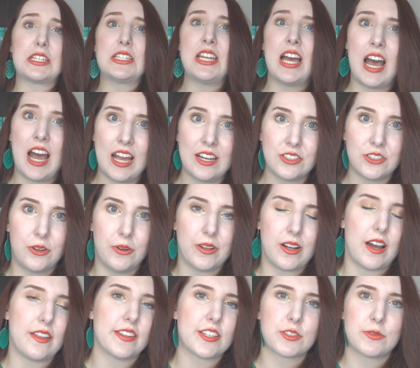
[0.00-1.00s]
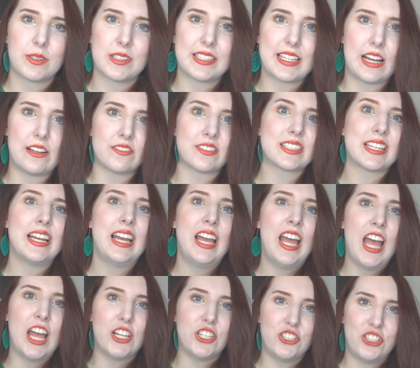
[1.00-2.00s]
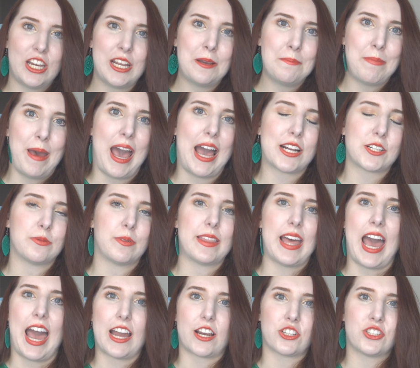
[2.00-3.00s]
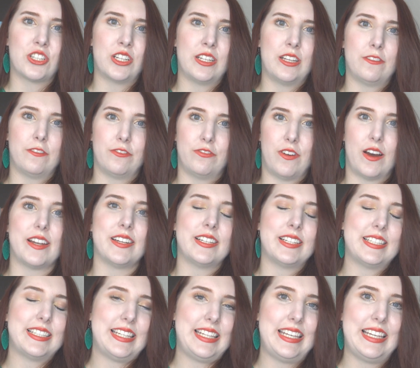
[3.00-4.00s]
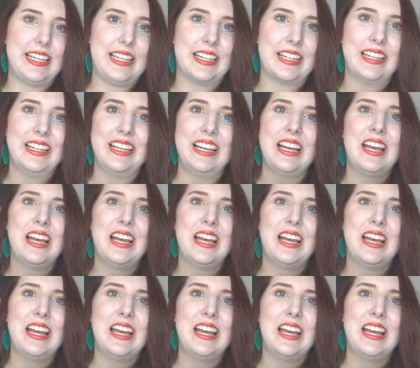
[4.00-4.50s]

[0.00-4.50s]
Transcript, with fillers: a ton going on. This one sounds jam-packed with action and fun tea